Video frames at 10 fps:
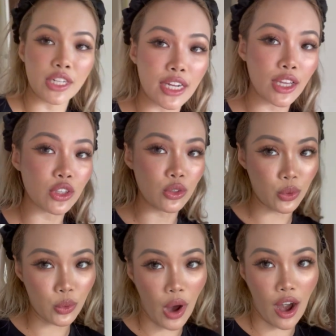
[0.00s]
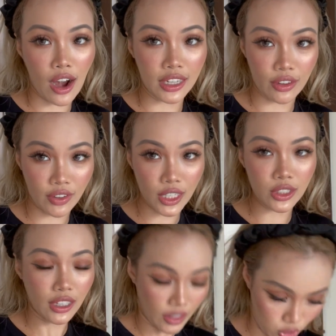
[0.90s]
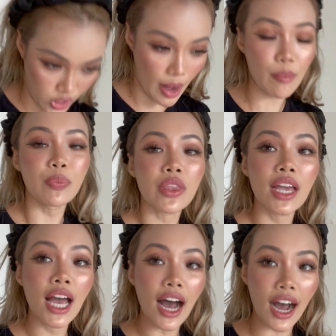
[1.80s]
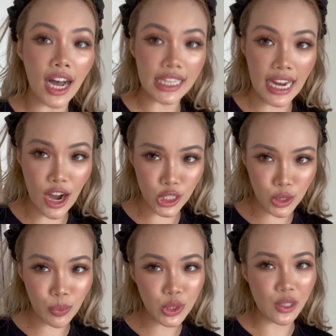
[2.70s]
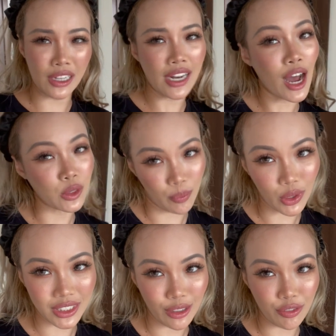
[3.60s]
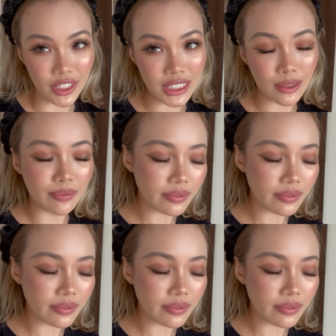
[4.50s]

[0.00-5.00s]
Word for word: that you are giving to them, uh, they are supposed to learn how to potty first,